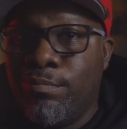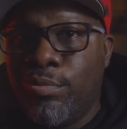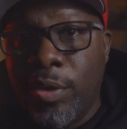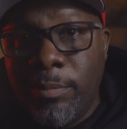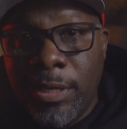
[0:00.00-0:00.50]

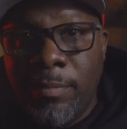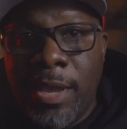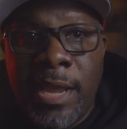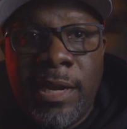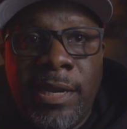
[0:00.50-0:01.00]
premium
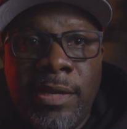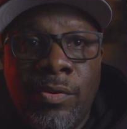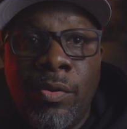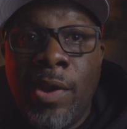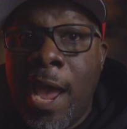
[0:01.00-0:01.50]
editing
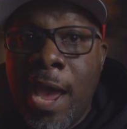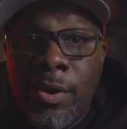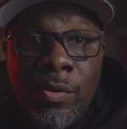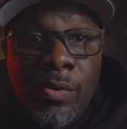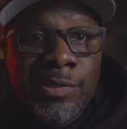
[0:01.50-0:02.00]
or add
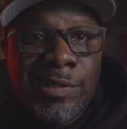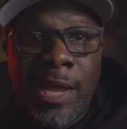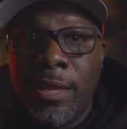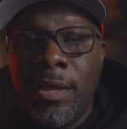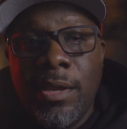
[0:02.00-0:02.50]
ons
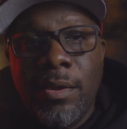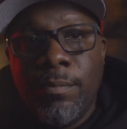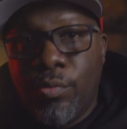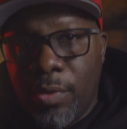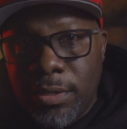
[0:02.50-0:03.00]
like
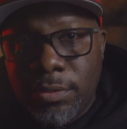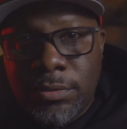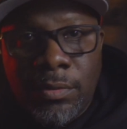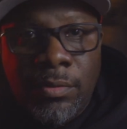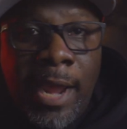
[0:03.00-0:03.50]

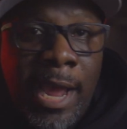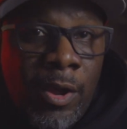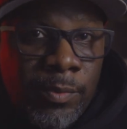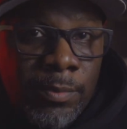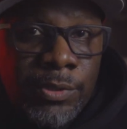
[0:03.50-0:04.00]
prints or
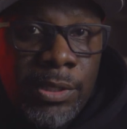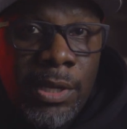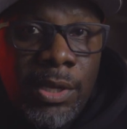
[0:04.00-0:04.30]
albums,